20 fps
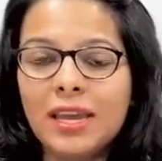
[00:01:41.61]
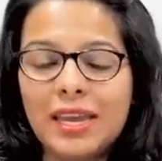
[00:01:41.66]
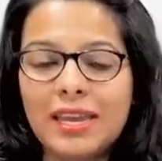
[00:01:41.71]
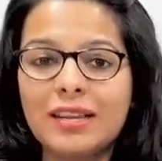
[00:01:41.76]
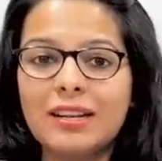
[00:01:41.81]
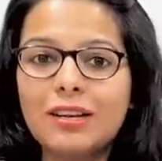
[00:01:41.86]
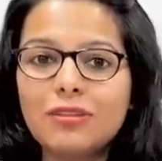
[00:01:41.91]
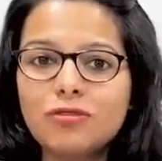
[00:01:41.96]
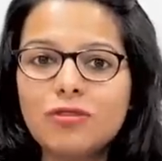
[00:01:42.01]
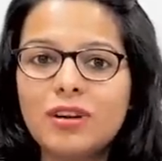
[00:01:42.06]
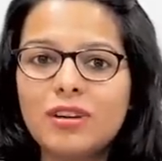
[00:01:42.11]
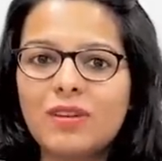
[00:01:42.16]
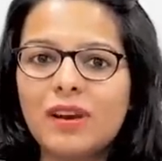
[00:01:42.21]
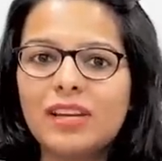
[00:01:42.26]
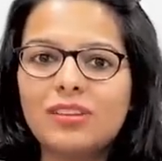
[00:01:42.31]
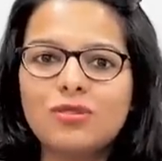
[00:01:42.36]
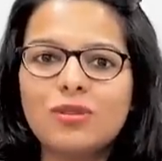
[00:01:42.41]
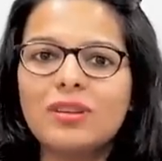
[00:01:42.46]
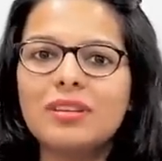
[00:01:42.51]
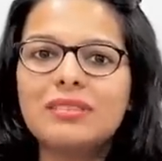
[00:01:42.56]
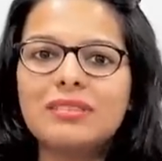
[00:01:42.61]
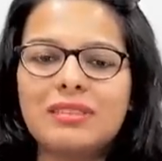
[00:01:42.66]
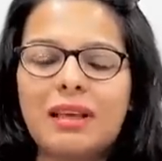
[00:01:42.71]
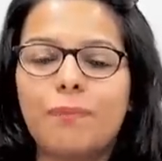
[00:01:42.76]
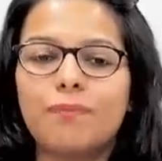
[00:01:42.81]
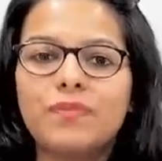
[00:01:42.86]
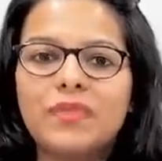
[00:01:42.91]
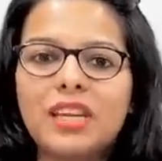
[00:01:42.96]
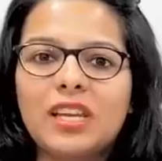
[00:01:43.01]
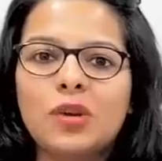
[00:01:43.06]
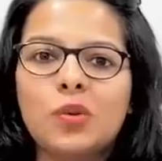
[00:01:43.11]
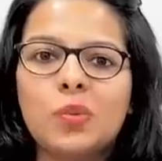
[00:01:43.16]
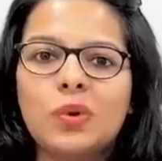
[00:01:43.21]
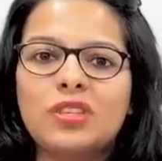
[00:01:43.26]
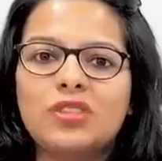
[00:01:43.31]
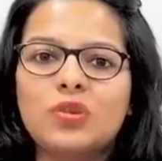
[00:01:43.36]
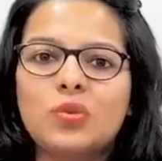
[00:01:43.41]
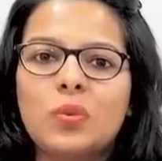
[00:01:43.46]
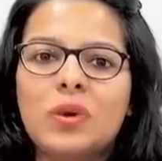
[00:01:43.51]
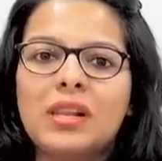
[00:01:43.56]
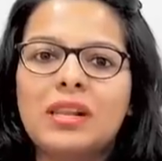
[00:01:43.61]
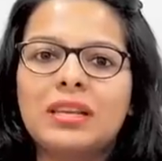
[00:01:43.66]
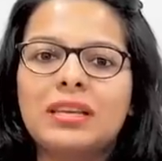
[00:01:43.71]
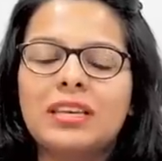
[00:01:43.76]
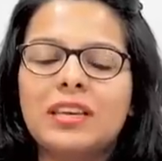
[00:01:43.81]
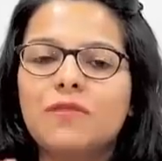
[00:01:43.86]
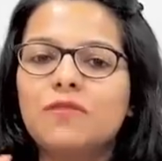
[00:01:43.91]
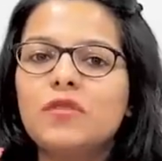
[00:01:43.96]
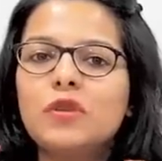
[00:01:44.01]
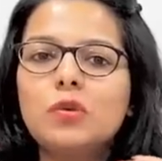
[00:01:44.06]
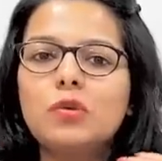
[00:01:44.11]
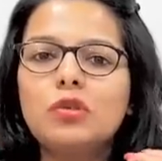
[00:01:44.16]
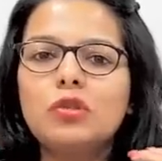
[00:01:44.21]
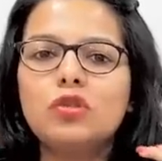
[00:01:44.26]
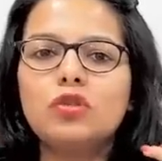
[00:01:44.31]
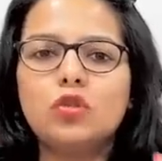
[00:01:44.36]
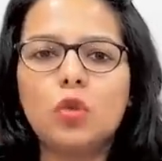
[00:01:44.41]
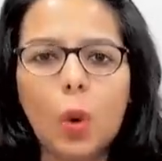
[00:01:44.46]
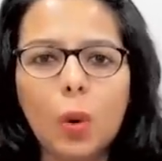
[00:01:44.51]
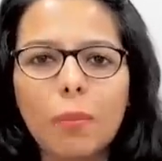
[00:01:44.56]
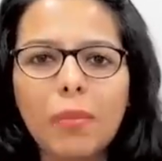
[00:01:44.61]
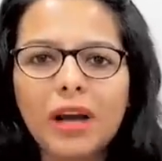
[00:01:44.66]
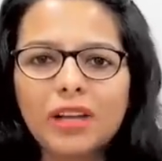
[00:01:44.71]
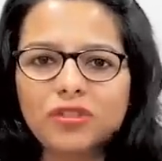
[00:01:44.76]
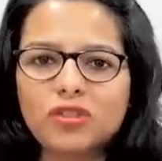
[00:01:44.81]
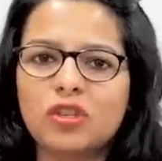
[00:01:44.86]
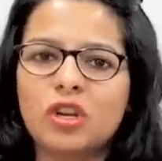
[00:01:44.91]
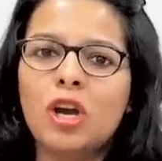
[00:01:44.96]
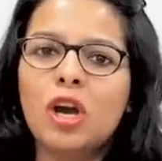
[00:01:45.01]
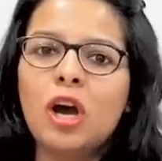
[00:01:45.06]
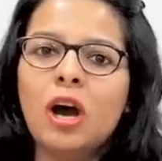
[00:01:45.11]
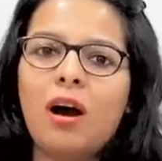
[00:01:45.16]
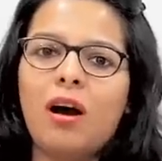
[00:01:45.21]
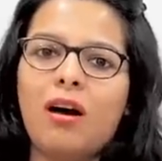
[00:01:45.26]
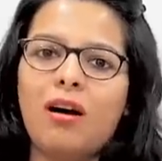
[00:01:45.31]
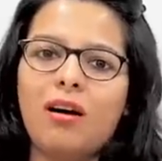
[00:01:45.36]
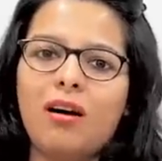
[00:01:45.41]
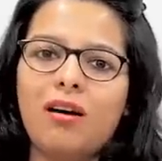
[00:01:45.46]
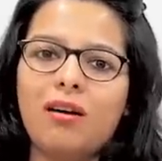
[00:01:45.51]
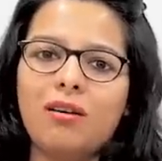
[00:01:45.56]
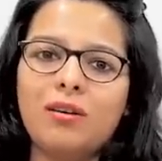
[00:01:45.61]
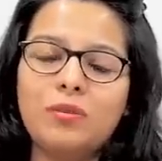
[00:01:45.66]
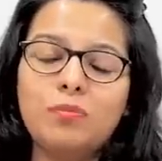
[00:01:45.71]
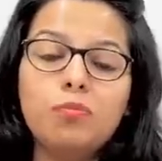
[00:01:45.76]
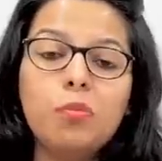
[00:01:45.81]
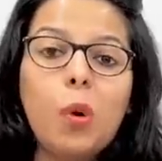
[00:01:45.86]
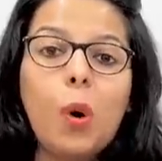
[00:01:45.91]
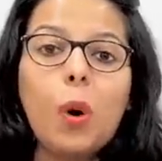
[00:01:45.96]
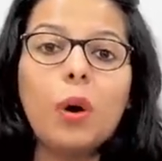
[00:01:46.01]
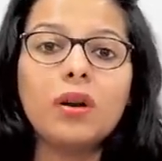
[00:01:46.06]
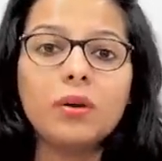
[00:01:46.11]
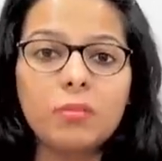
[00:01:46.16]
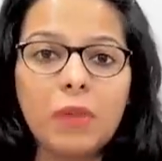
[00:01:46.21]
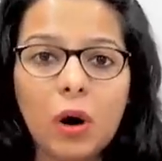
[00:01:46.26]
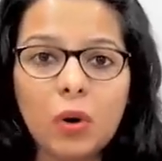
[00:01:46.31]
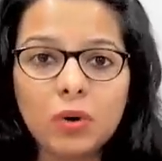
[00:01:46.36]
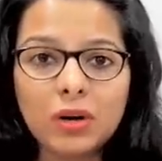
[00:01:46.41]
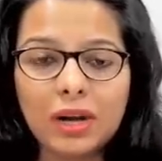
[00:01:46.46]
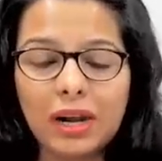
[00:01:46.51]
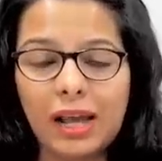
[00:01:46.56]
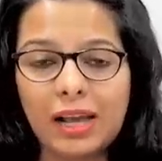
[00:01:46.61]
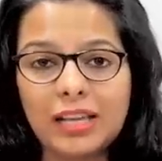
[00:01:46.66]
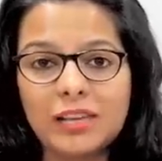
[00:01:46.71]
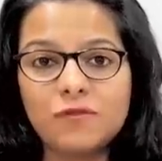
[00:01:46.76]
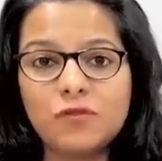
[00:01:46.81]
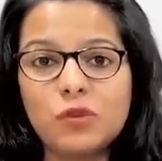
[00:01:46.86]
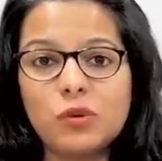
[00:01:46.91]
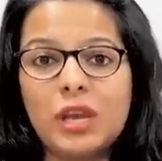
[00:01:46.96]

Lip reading: English literature is something which will give you so much more about life.